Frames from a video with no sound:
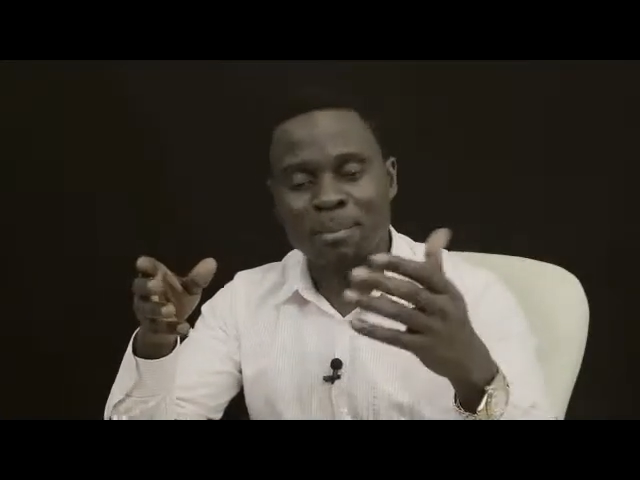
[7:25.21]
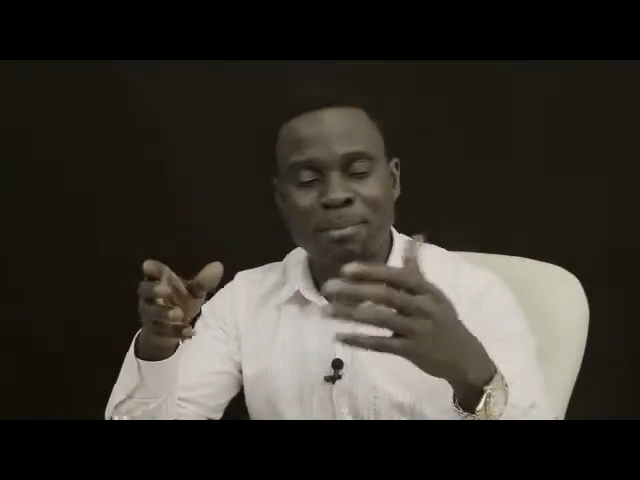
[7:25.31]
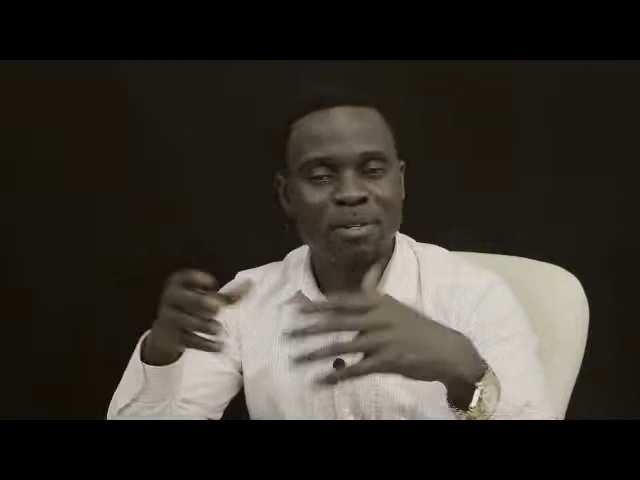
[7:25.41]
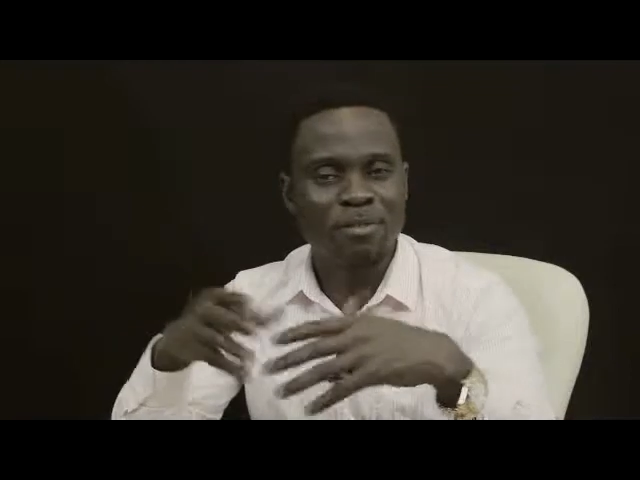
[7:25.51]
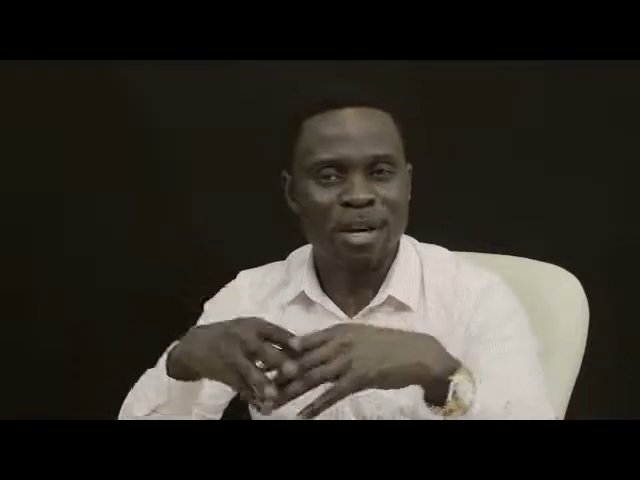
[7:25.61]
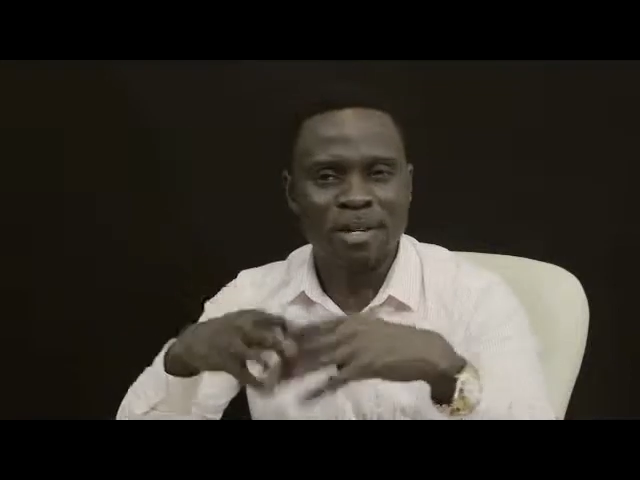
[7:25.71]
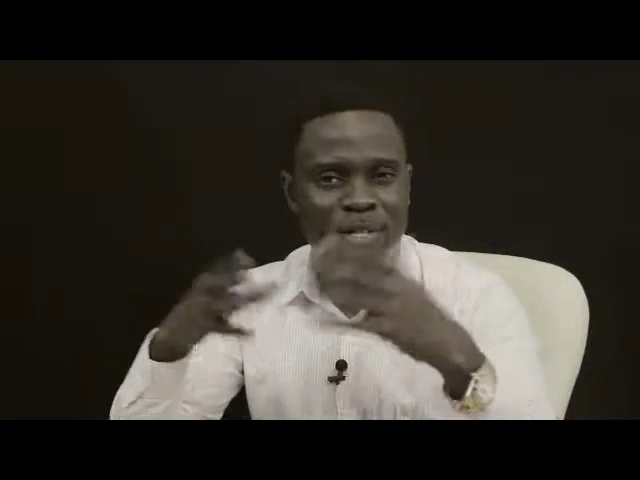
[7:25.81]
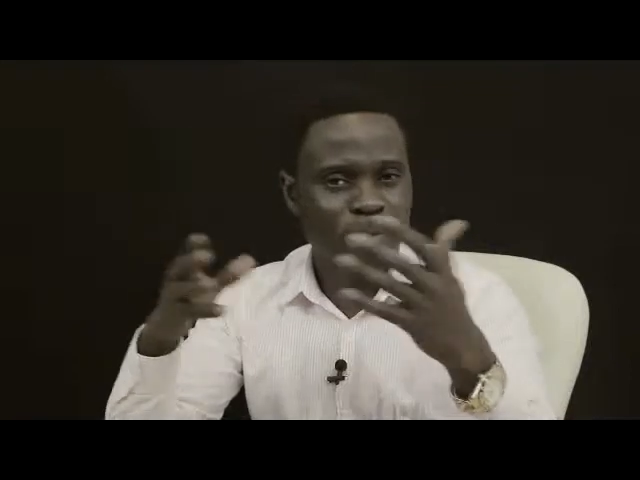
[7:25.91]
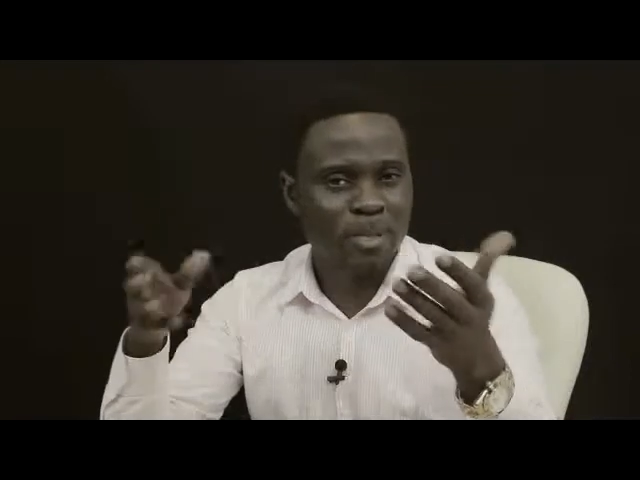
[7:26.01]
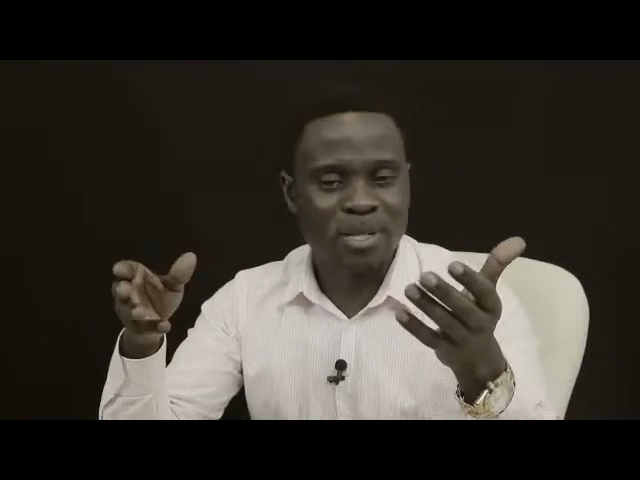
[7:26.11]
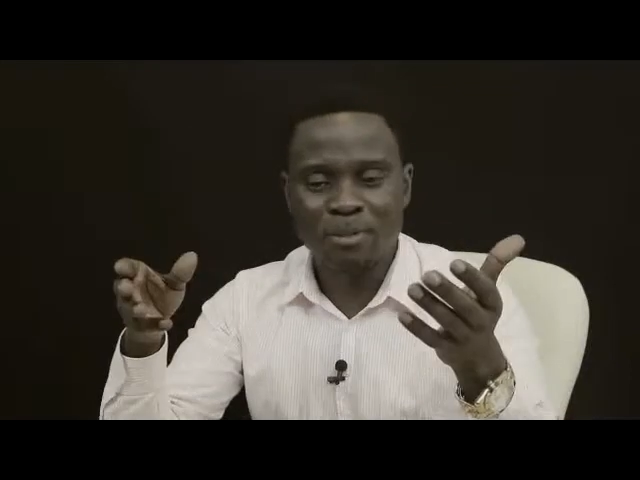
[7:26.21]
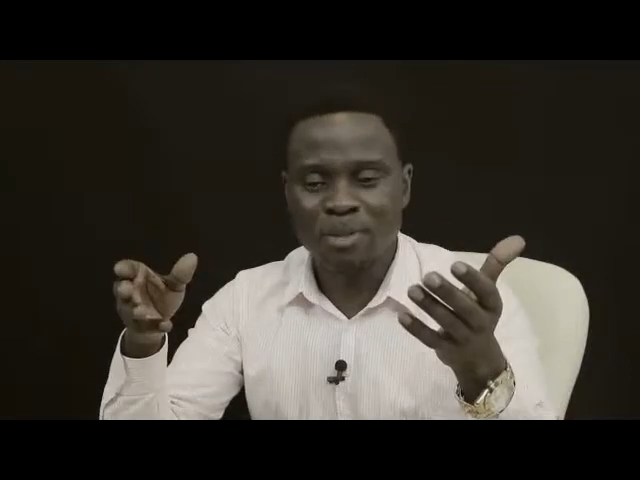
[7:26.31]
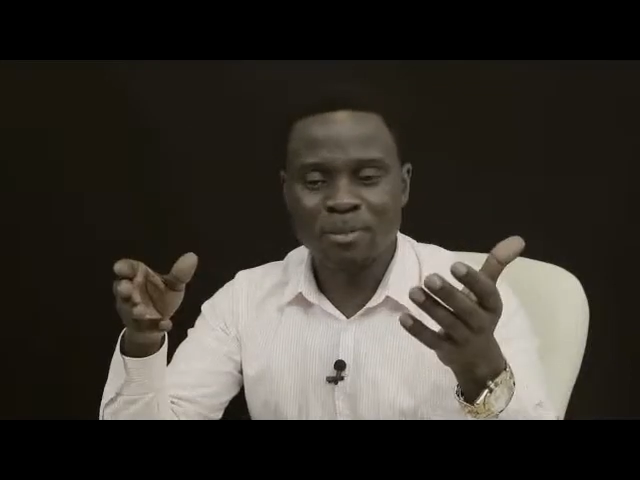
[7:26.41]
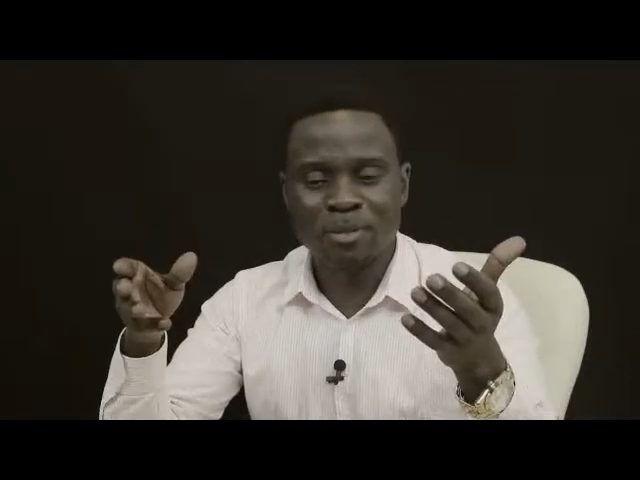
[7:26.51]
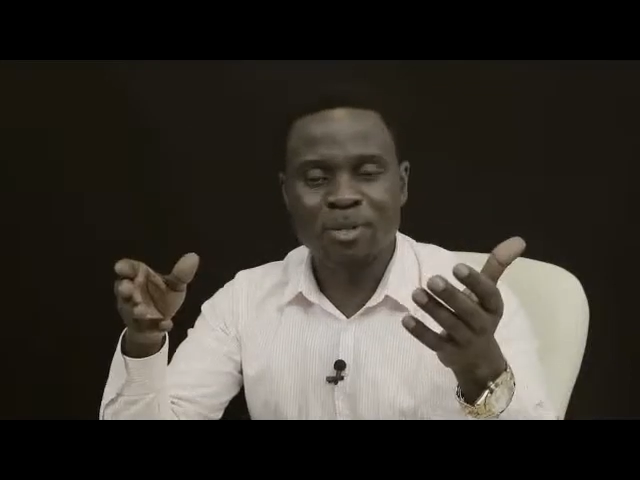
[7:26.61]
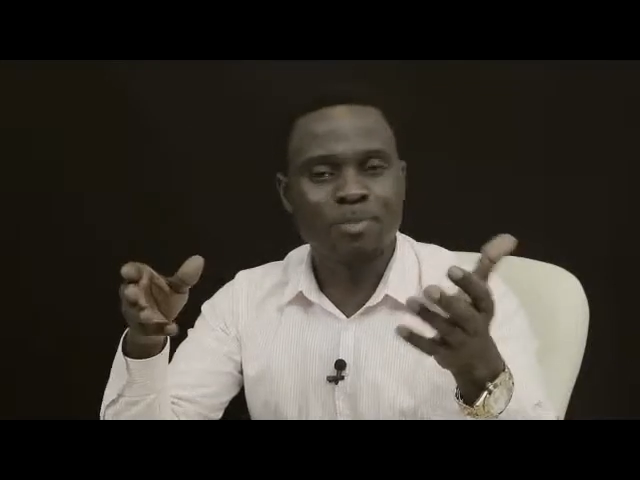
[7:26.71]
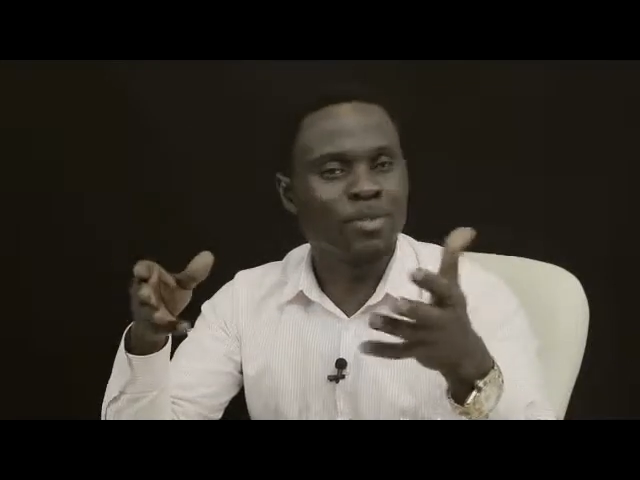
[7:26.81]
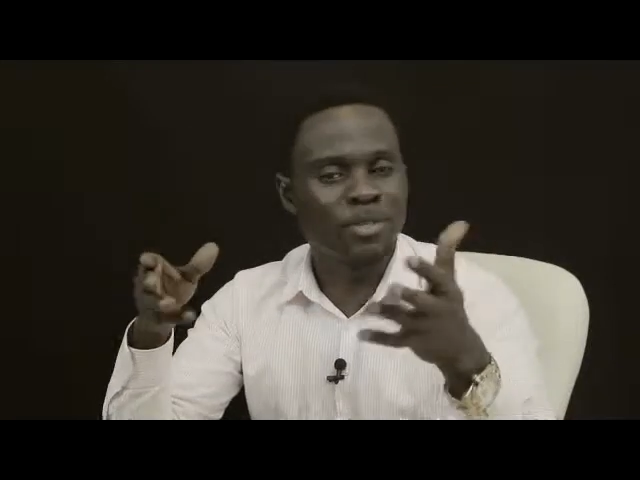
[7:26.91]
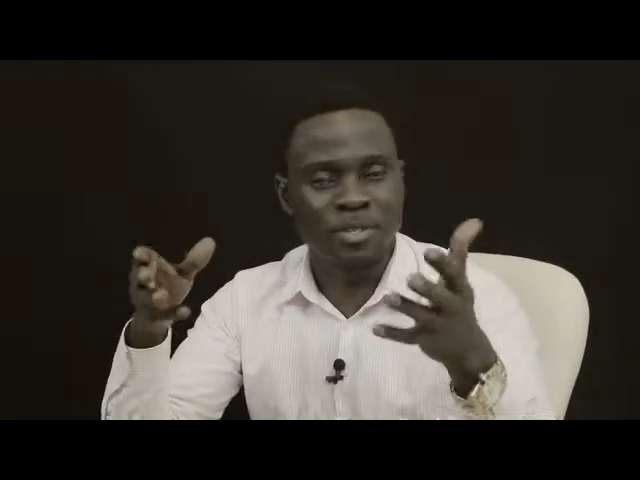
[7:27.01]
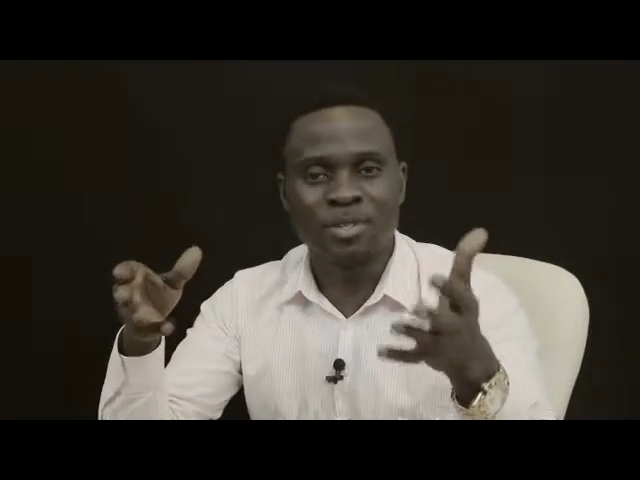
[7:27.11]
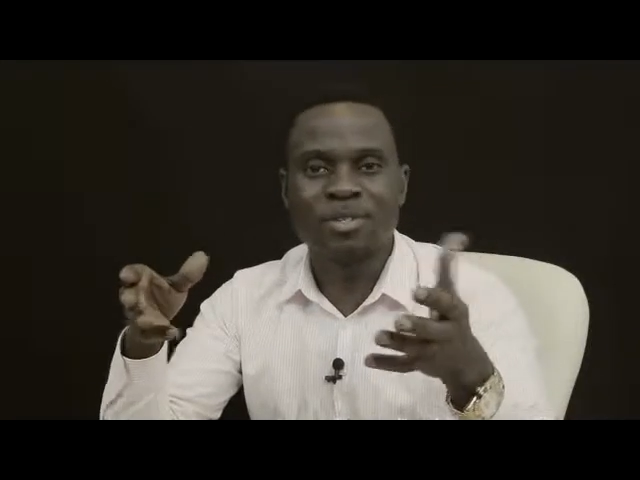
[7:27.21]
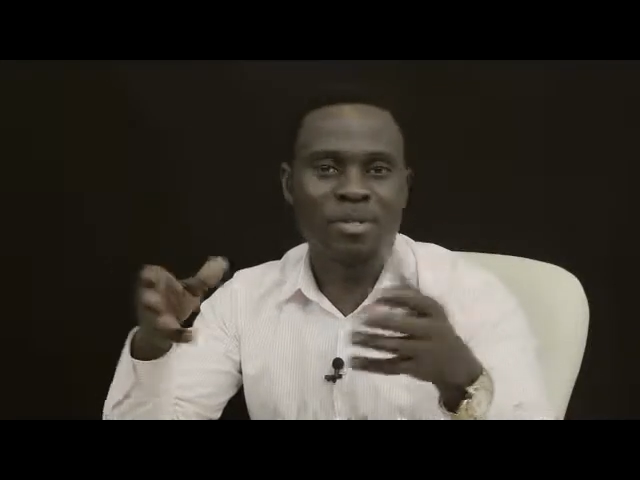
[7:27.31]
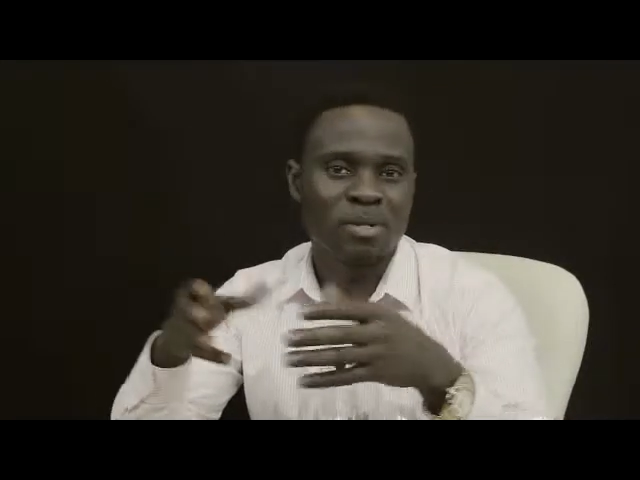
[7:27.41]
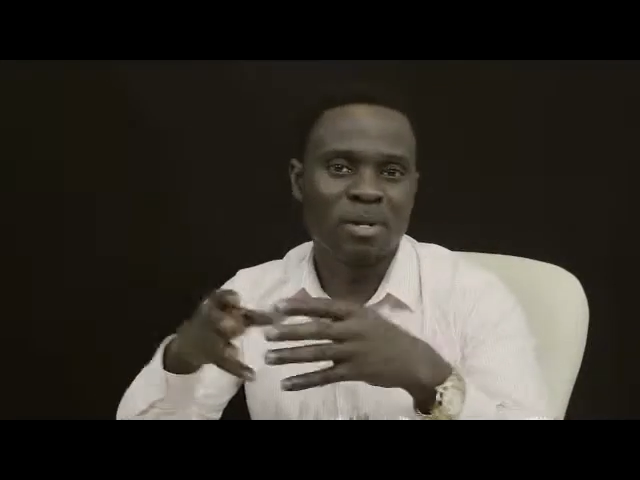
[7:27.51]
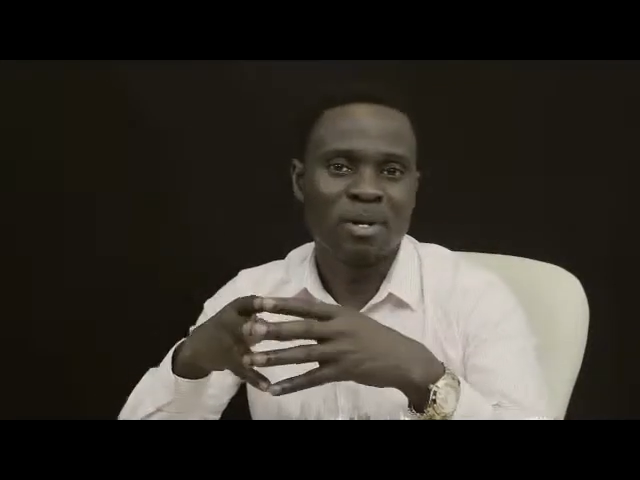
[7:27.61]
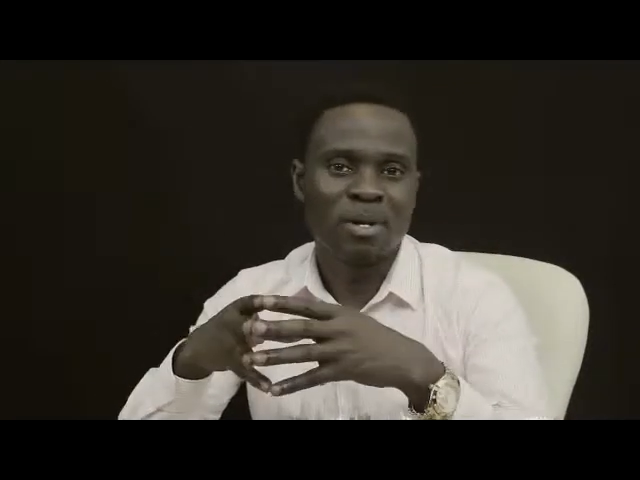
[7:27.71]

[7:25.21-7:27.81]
I've been invited to speak some of the most prestigious